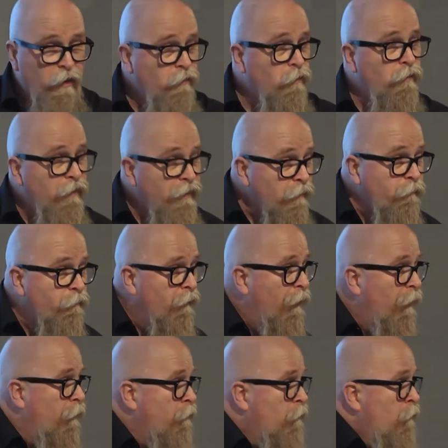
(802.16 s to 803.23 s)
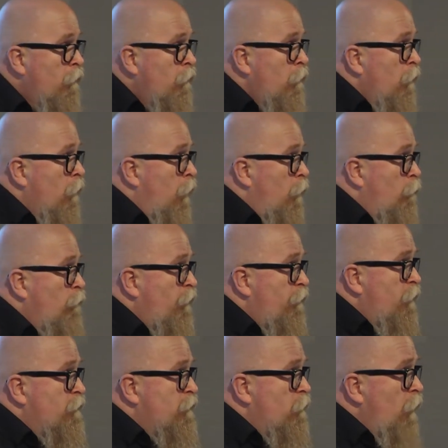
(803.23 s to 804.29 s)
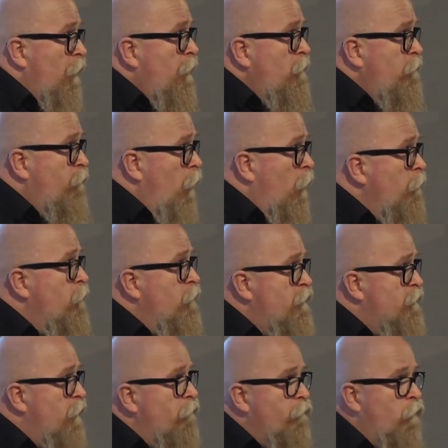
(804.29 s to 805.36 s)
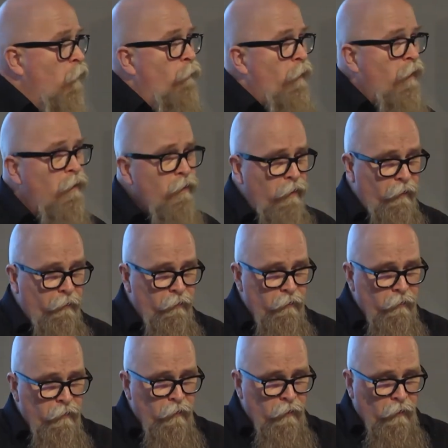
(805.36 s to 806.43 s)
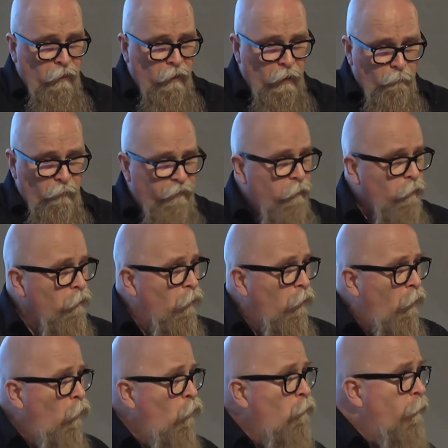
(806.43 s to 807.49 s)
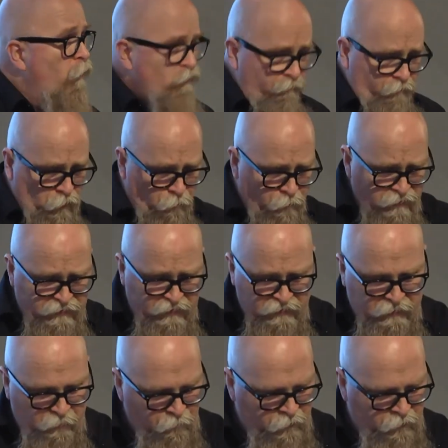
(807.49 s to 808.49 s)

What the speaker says: underneath that, there's a lot of other stuff going on. There are a whole bunch of heuristics that